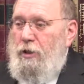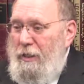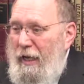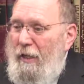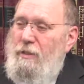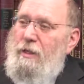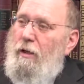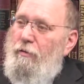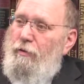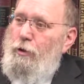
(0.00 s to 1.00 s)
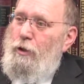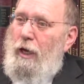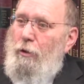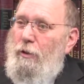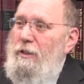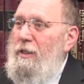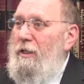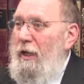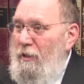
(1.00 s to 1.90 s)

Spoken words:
It's not selfish. Not only is it